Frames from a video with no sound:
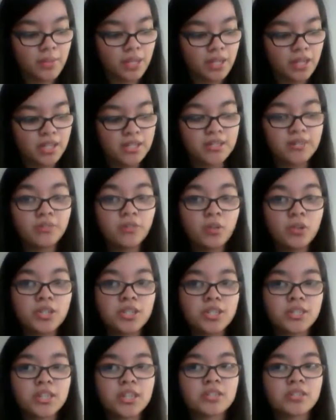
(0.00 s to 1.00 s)
because it
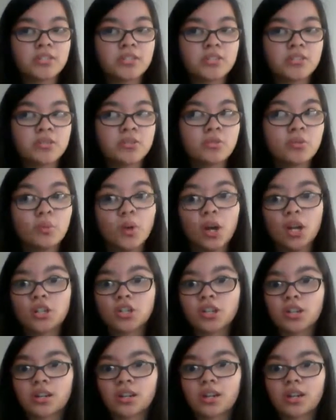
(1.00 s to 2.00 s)
forces us to
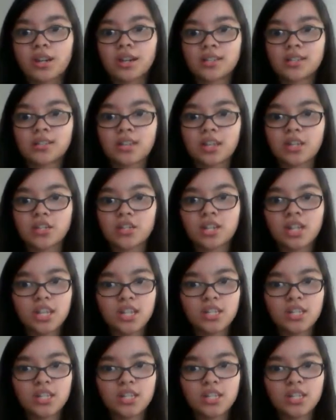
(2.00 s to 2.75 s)
watch her in such an